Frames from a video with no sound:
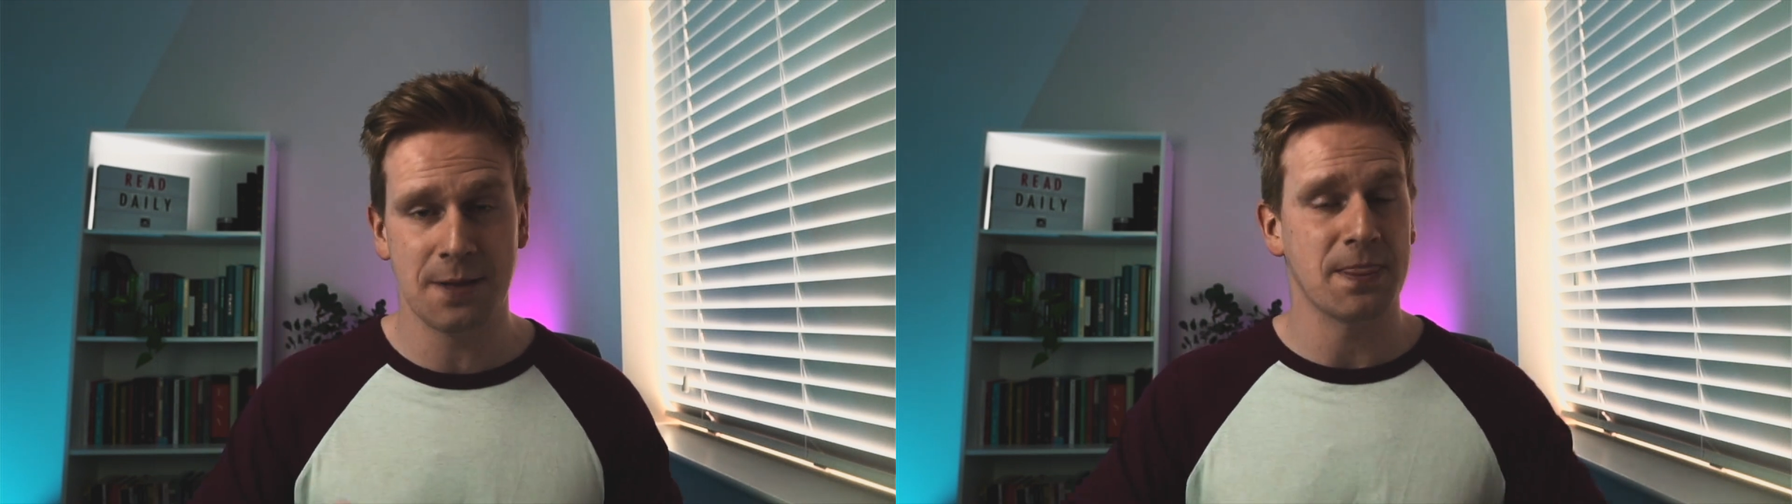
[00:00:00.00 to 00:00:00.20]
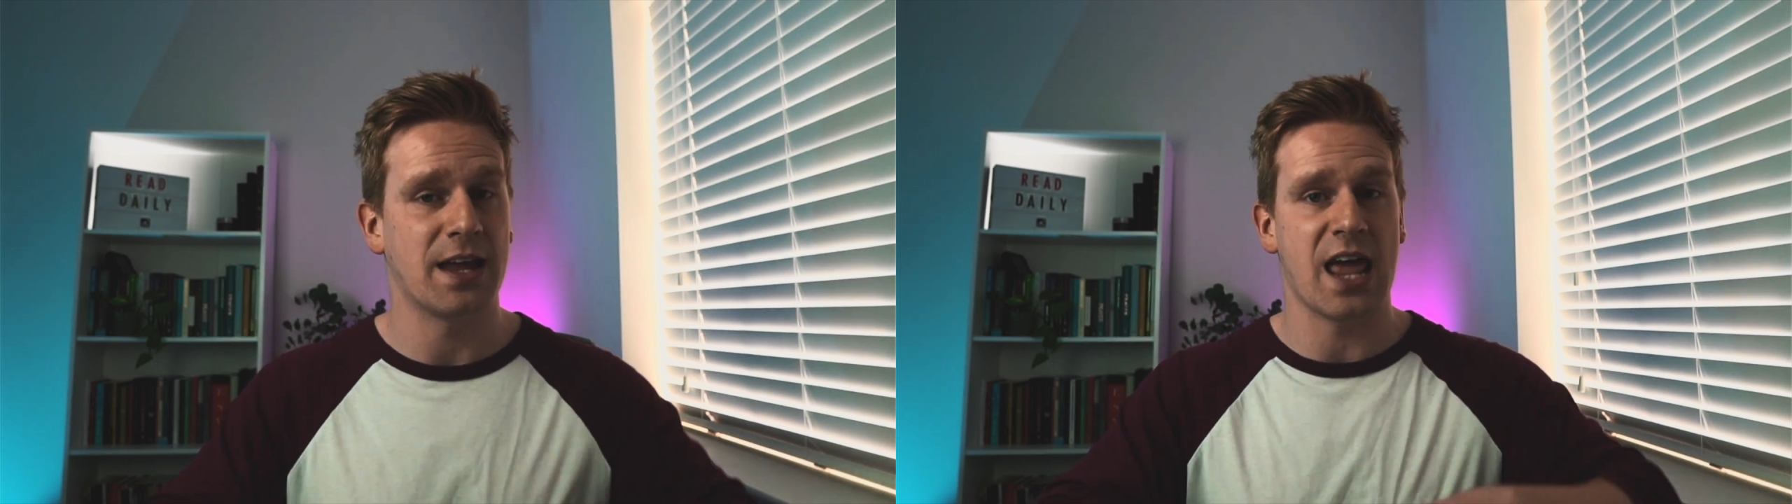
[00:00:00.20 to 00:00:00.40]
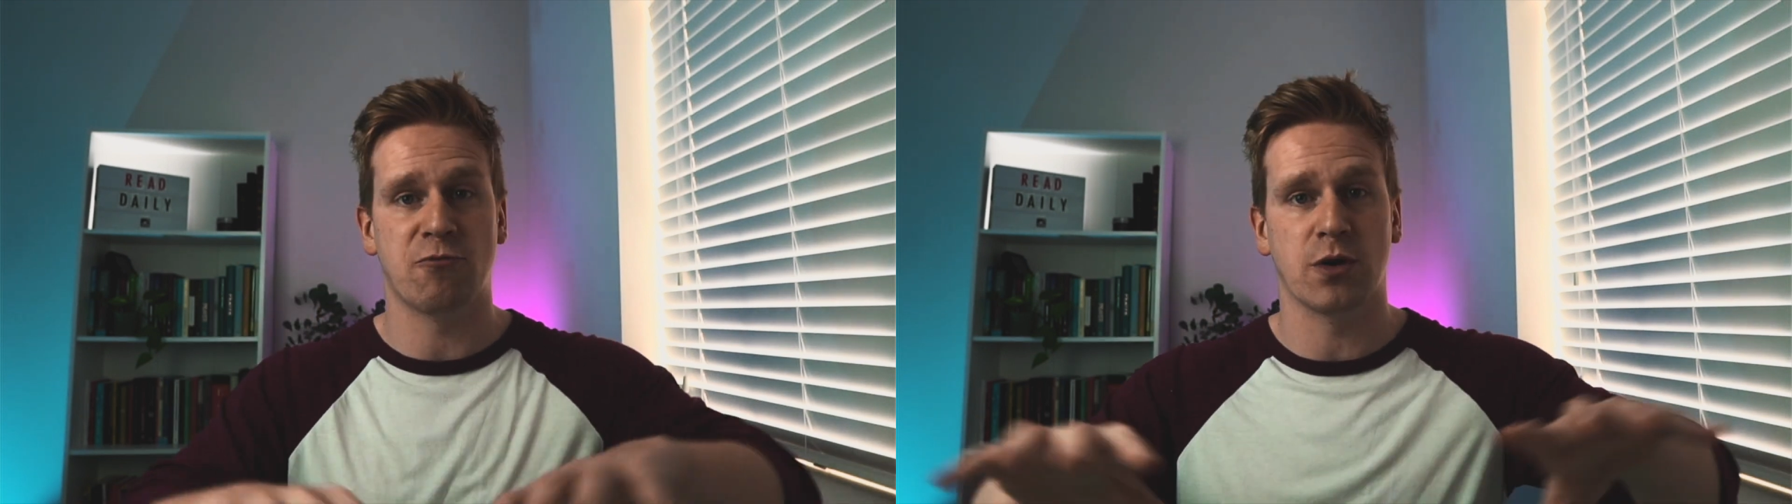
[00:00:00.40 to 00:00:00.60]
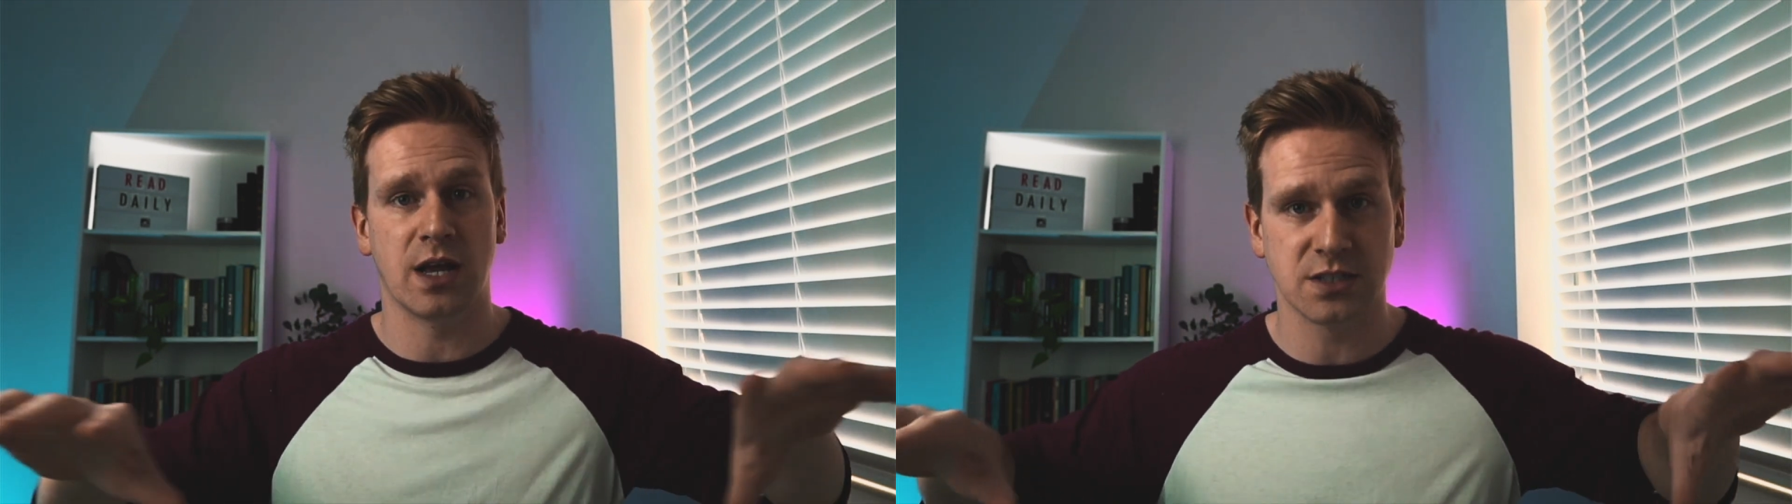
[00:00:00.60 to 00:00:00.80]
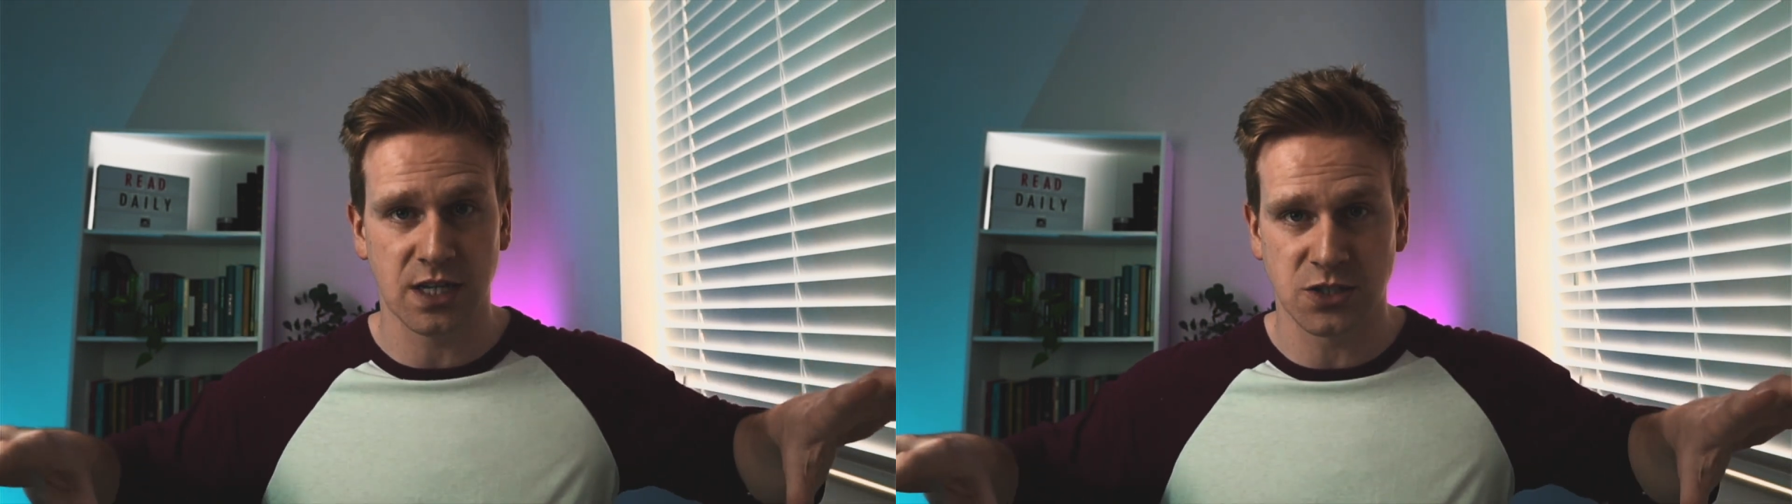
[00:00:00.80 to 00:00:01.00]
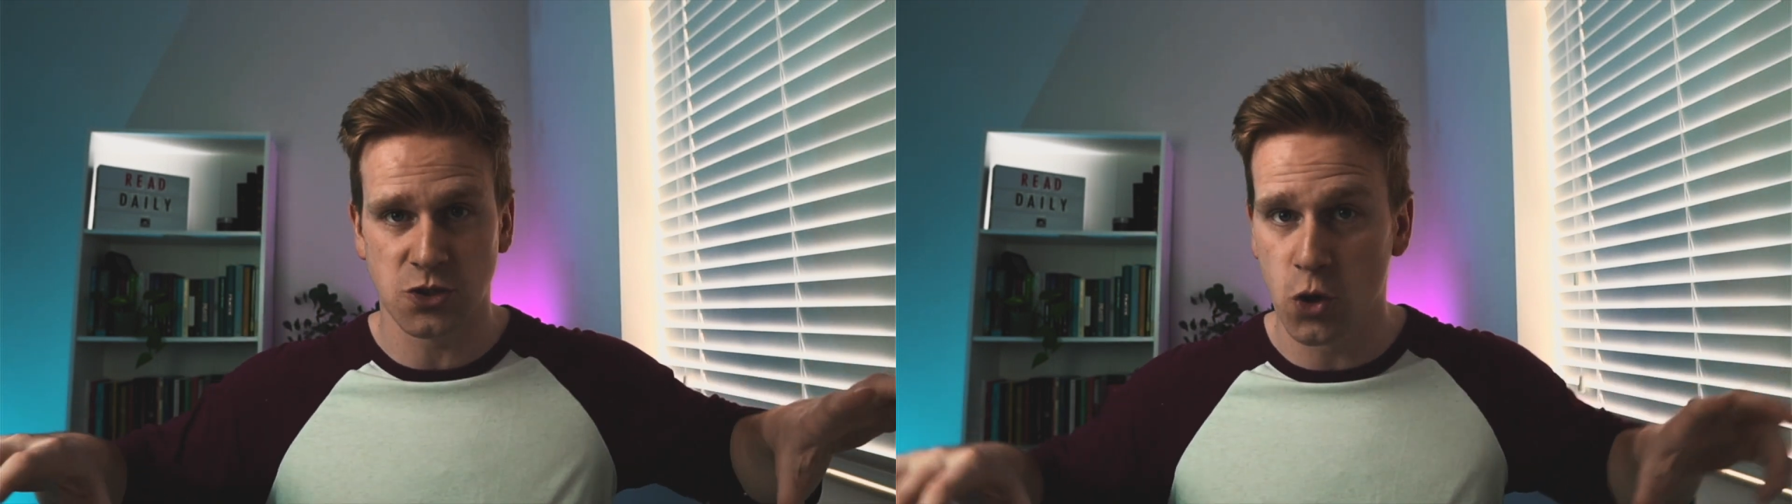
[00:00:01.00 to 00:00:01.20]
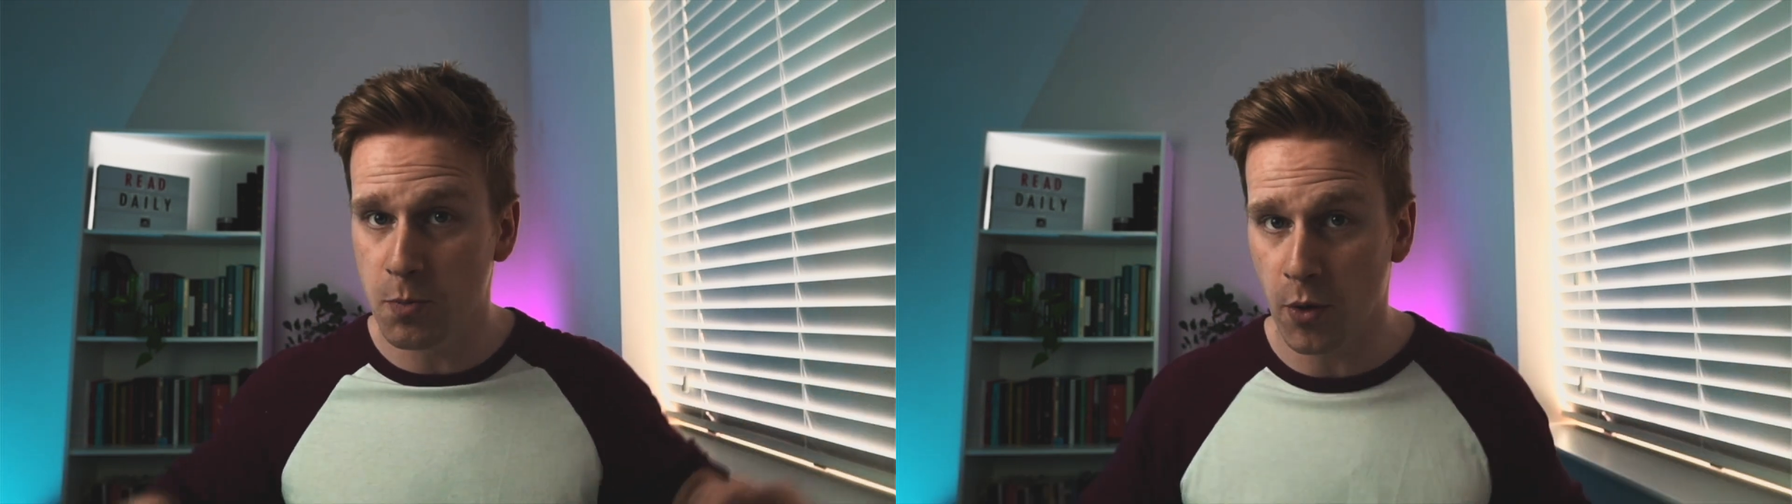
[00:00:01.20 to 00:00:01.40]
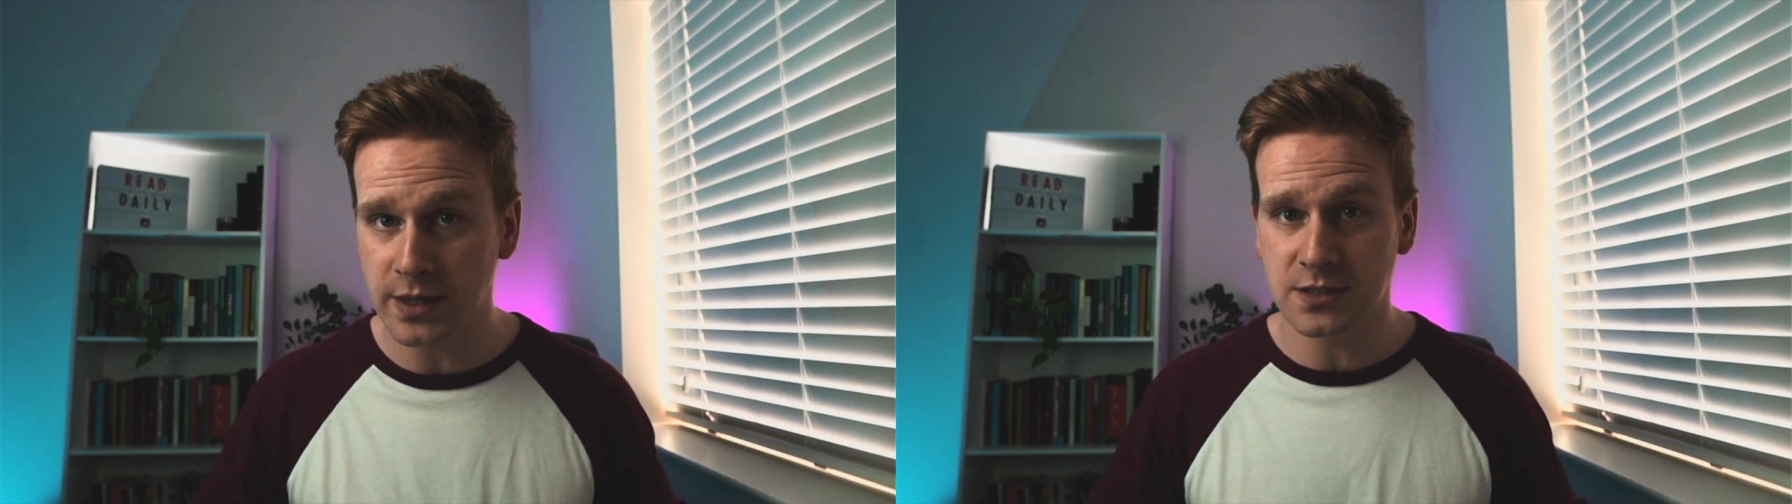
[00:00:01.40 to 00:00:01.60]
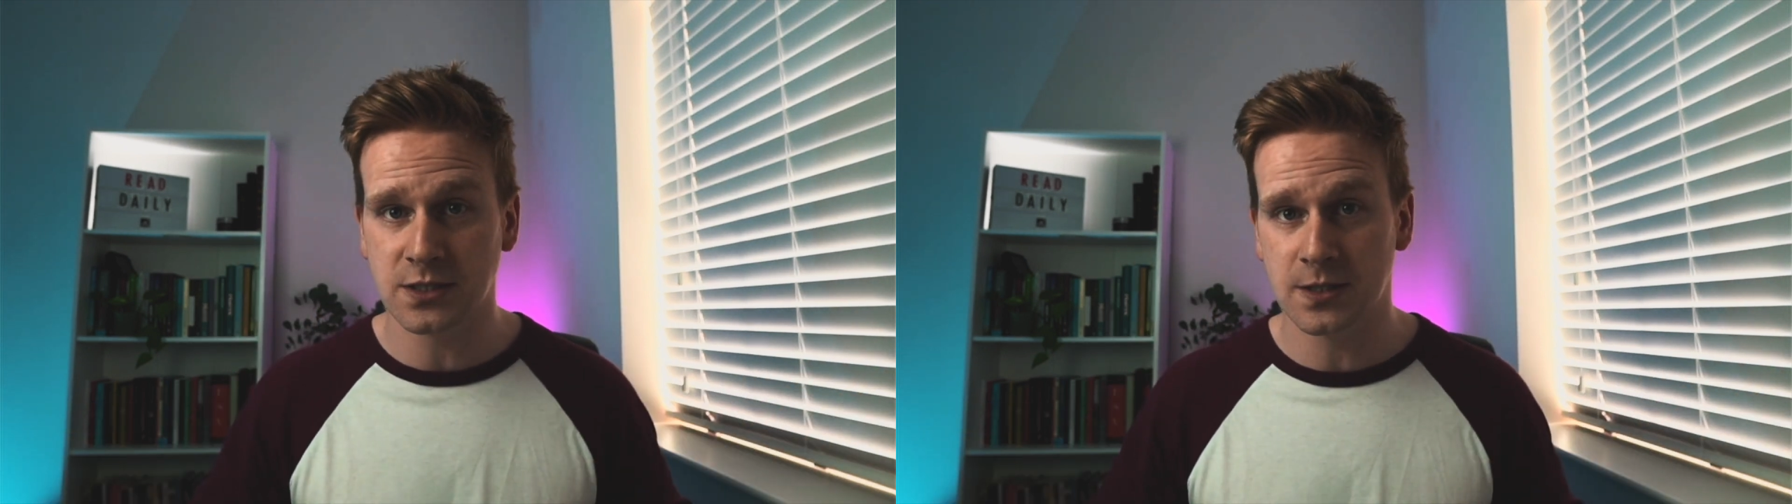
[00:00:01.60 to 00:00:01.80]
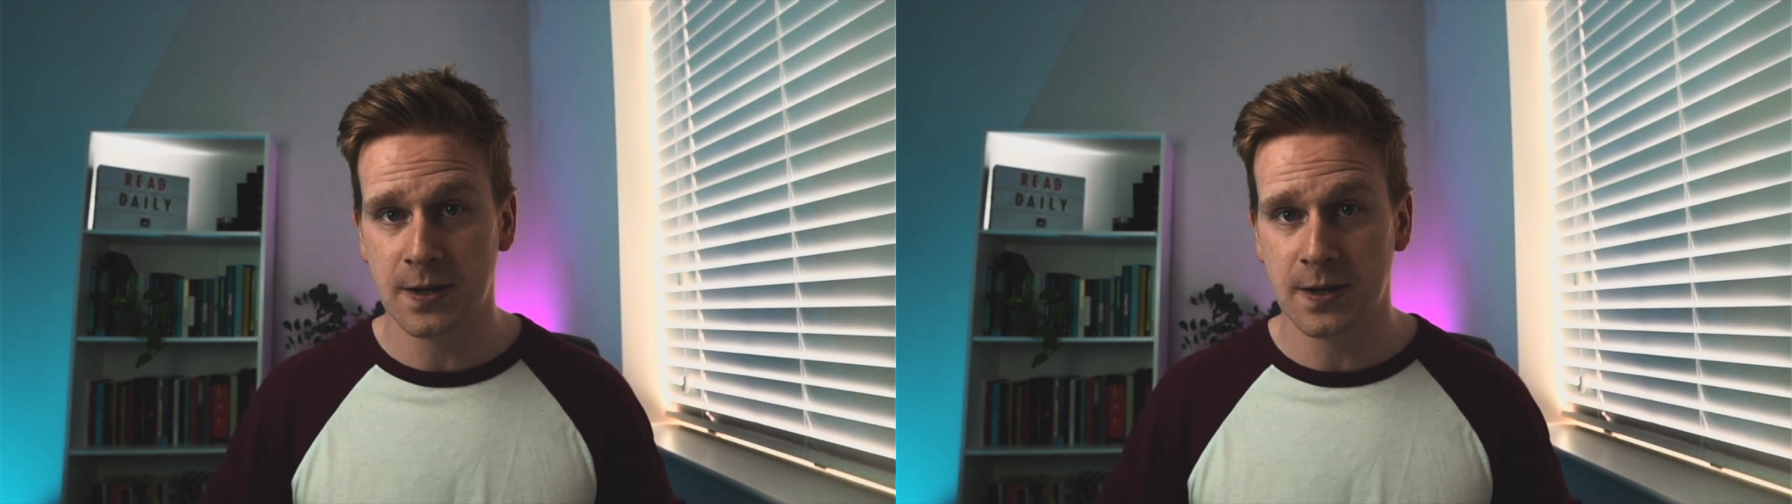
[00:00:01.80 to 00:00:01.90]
and everyone else gets no points.